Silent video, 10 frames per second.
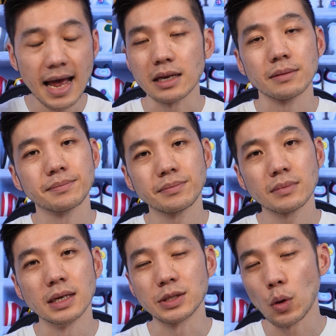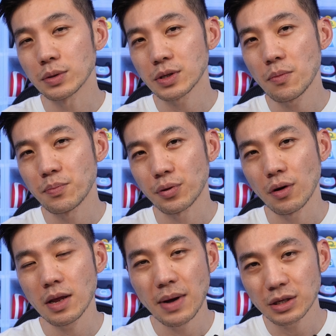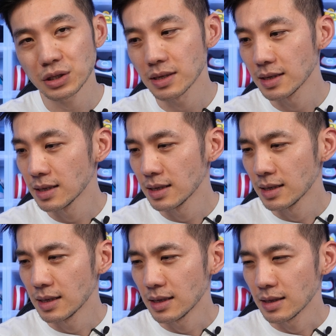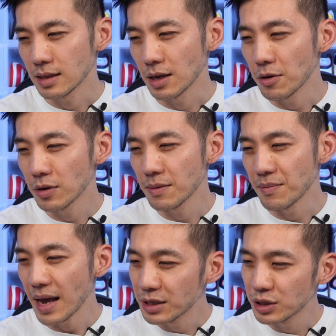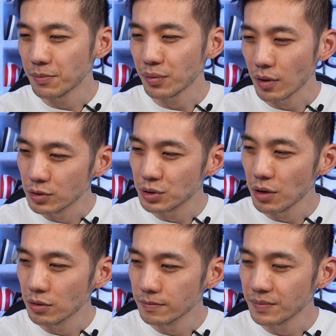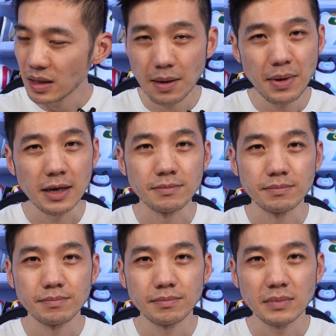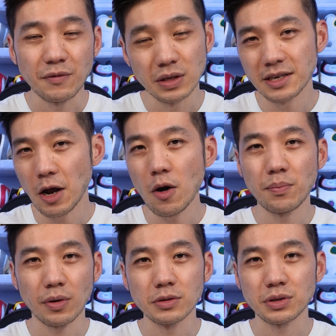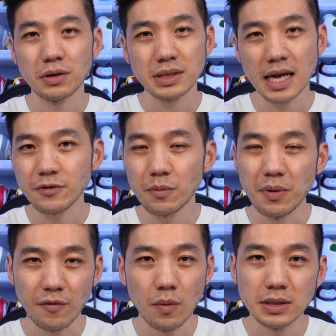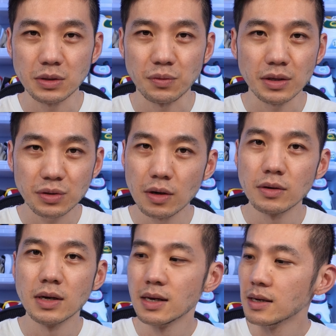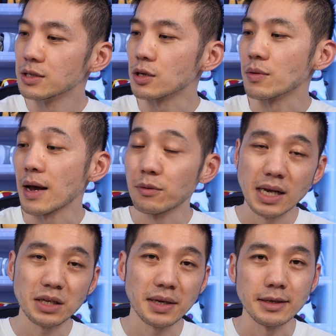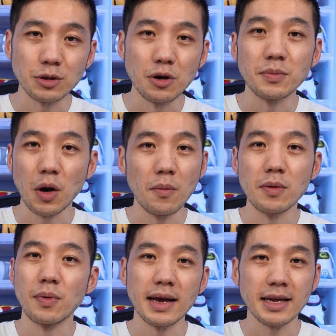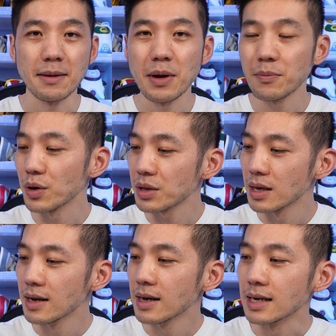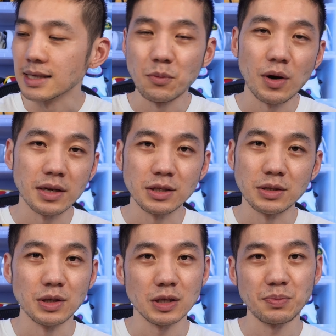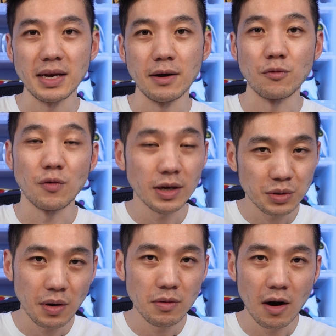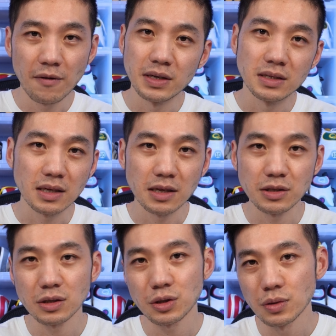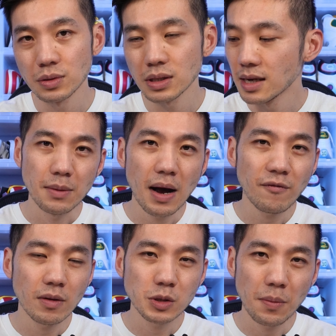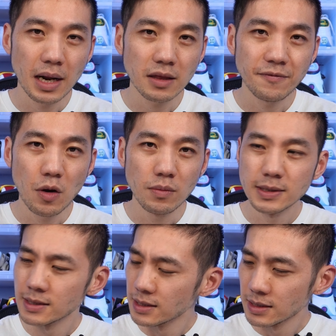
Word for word: and it's also pretty much the only major Protro that they make. If you didn't know, Protro stands for Performance Retro, so that was actually a term Kobe Bryant came up with. He didn't want it to just be a retro of his signature shoes, and apart from swapping out the foam,